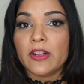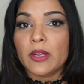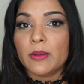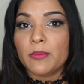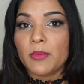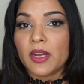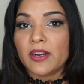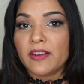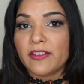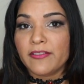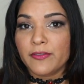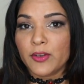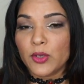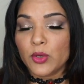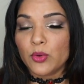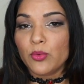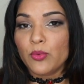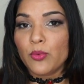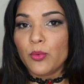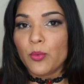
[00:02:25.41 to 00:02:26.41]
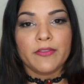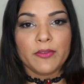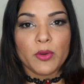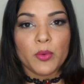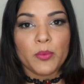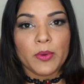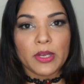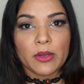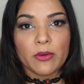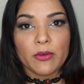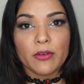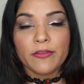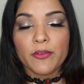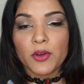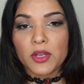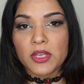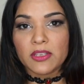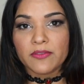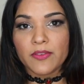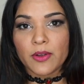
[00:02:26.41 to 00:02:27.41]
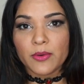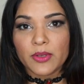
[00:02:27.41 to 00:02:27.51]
film a review review video for this